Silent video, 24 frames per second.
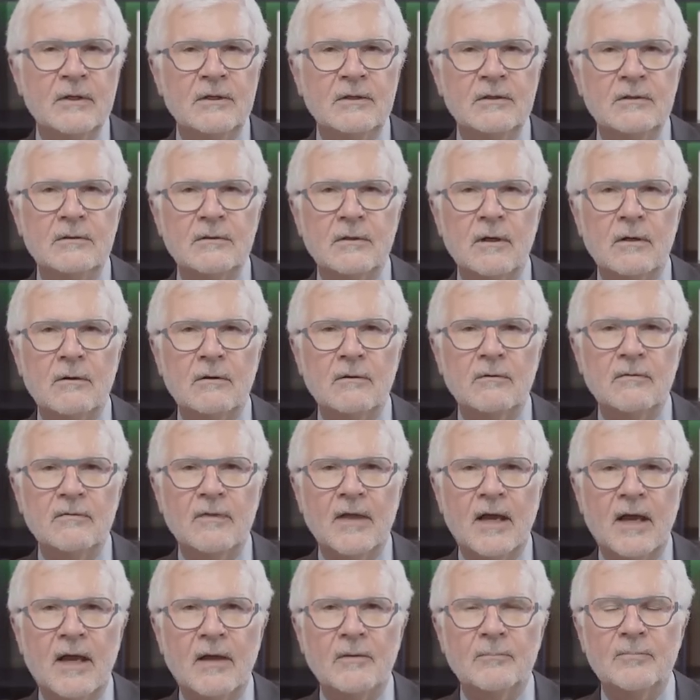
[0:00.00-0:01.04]
you know
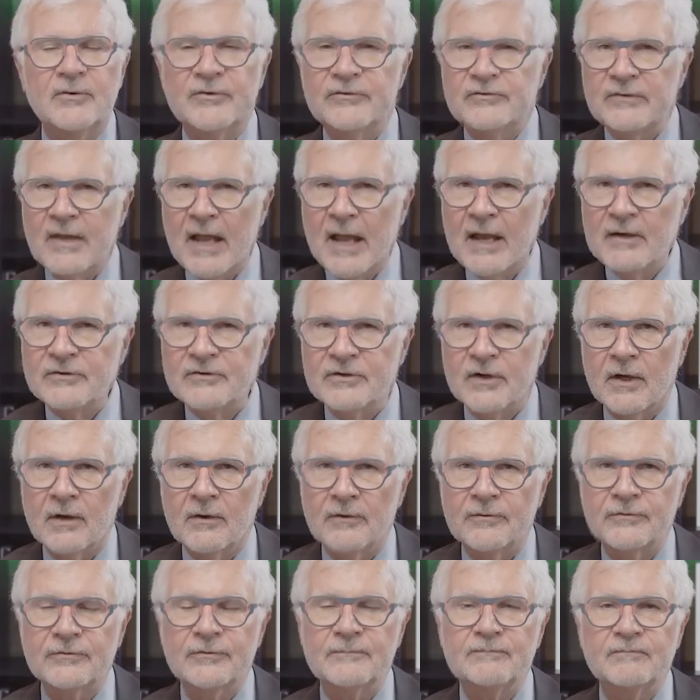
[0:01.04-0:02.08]
that
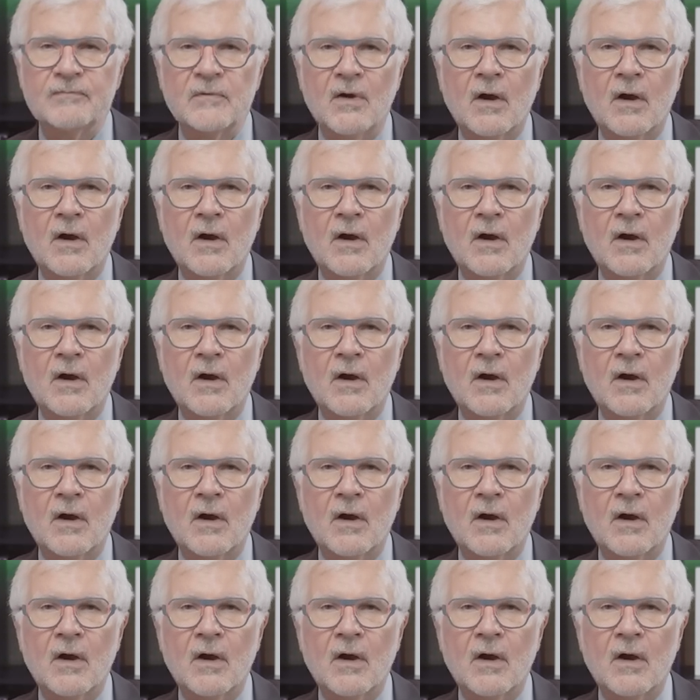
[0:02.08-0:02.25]
pistachios